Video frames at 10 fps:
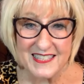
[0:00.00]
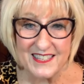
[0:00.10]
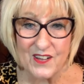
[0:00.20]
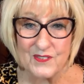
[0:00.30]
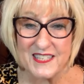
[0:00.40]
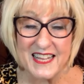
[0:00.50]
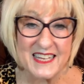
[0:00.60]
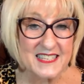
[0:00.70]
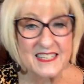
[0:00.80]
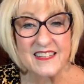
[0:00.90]
those
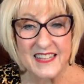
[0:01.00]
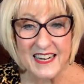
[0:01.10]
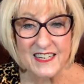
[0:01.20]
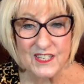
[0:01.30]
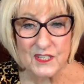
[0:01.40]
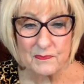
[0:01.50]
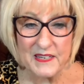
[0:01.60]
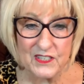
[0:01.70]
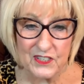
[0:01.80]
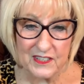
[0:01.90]
things that I just
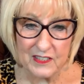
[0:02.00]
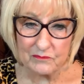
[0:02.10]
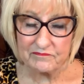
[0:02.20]
mentioned.